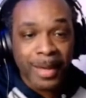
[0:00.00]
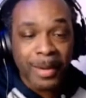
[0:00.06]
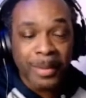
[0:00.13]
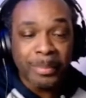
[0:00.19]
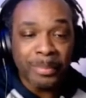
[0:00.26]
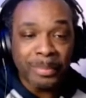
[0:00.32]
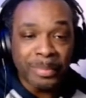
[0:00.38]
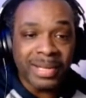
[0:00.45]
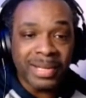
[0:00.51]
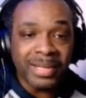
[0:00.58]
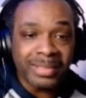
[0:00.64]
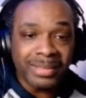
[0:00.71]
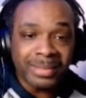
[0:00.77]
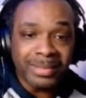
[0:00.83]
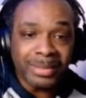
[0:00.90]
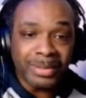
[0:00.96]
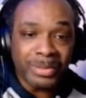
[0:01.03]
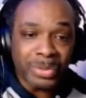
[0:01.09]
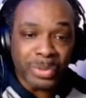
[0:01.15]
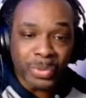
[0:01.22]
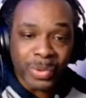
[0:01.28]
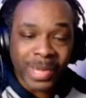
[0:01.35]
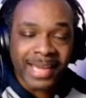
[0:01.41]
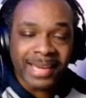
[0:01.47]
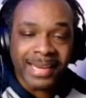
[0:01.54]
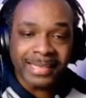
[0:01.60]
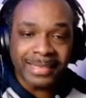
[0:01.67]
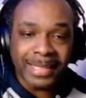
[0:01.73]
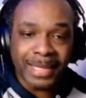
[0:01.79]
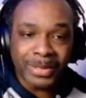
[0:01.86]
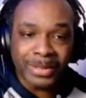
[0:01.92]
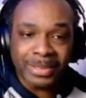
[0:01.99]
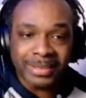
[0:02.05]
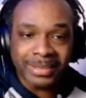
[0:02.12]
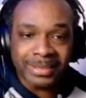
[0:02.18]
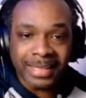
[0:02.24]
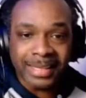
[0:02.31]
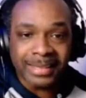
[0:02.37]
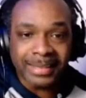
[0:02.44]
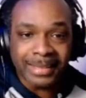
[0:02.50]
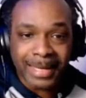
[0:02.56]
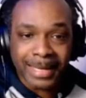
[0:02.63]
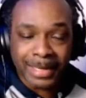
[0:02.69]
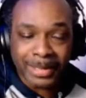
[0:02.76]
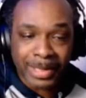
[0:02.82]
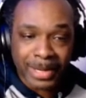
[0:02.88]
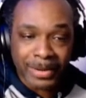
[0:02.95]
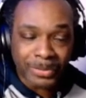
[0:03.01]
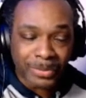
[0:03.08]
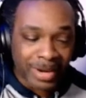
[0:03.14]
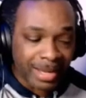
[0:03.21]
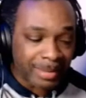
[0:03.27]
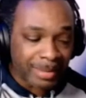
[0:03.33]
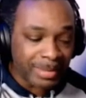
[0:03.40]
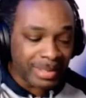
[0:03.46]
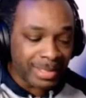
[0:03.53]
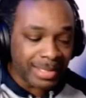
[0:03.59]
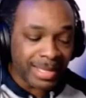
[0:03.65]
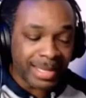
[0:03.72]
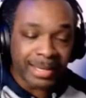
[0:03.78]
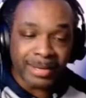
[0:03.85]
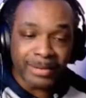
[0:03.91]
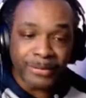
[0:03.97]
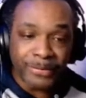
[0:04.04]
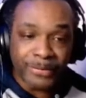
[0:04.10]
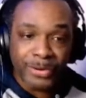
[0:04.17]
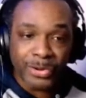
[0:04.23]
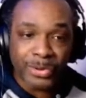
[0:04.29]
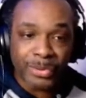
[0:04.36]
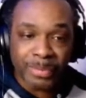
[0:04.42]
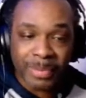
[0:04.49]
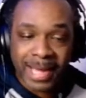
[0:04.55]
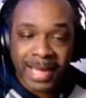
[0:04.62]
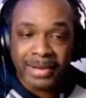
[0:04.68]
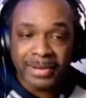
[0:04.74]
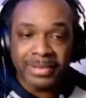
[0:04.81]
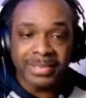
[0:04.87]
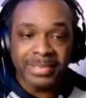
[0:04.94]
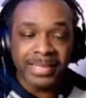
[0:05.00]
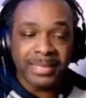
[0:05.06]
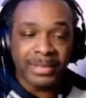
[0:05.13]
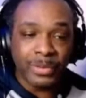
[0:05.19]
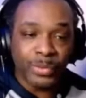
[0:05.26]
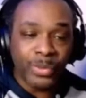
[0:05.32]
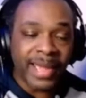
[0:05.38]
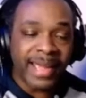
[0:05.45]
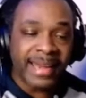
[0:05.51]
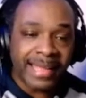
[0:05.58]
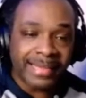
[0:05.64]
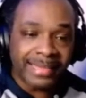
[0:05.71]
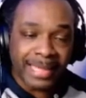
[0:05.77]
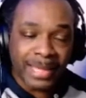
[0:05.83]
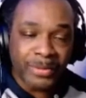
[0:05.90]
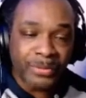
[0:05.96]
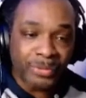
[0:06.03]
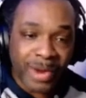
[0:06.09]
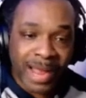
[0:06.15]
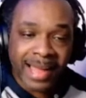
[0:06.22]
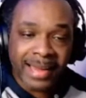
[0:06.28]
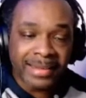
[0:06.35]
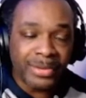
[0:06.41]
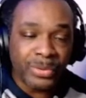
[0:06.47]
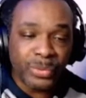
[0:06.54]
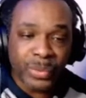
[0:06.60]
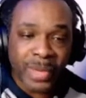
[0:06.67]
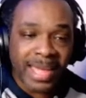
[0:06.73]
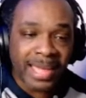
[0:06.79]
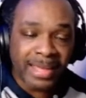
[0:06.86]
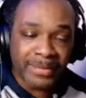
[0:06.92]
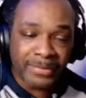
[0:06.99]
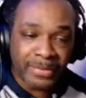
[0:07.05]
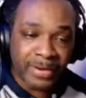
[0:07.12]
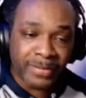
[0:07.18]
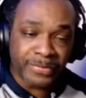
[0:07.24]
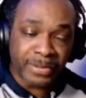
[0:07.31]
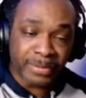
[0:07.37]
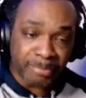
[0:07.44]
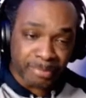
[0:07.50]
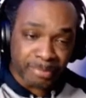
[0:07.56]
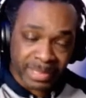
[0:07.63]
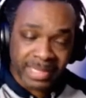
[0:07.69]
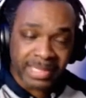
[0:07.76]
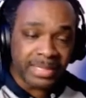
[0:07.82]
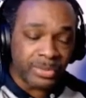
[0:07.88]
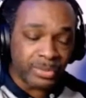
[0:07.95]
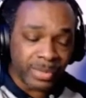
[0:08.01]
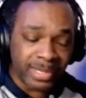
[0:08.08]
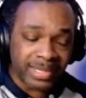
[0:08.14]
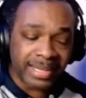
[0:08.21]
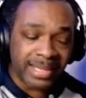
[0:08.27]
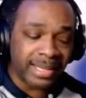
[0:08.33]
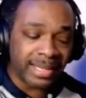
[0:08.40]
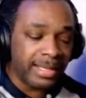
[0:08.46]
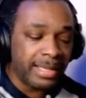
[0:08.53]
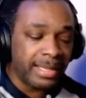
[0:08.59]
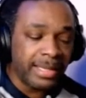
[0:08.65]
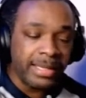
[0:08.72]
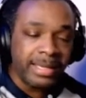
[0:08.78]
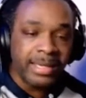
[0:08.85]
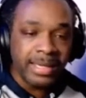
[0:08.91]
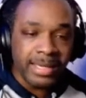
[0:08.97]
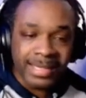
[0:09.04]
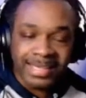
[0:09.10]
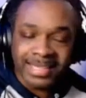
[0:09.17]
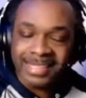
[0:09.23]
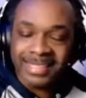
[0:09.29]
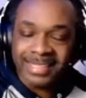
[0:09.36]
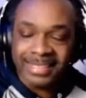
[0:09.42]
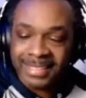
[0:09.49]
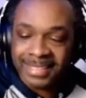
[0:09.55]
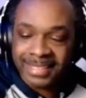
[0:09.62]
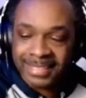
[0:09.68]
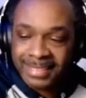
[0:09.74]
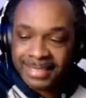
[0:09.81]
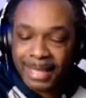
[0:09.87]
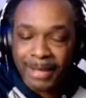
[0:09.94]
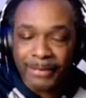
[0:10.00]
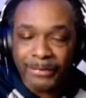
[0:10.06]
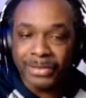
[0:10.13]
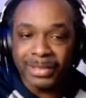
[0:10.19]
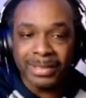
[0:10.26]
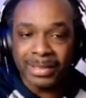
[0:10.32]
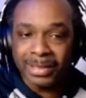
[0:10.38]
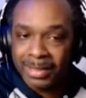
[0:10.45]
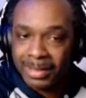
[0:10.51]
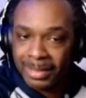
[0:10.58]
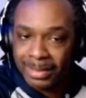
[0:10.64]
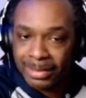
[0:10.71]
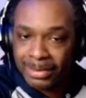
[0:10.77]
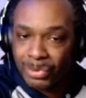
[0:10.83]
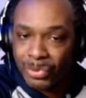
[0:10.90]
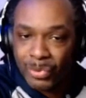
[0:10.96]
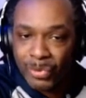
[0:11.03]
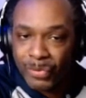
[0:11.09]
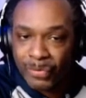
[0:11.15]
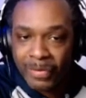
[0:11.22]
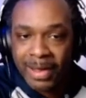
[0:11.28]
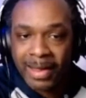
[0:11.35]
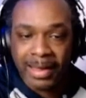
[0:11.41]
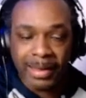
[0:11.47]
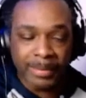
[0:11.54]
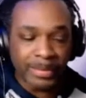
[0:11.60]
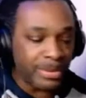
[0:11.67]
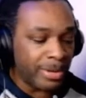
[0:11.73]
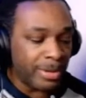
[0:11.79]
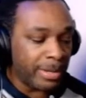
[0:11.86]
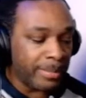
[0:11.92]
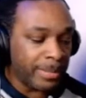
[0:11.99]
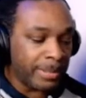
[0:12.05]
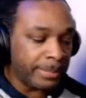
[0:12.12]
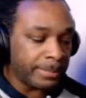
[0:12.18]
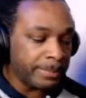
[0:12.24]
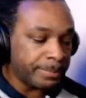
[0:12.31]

but the the way that they they they rhyming and the flow patterns and the way that they ride the wave of the beat and whatnot is is definitely a cool vibe, you know what I mean?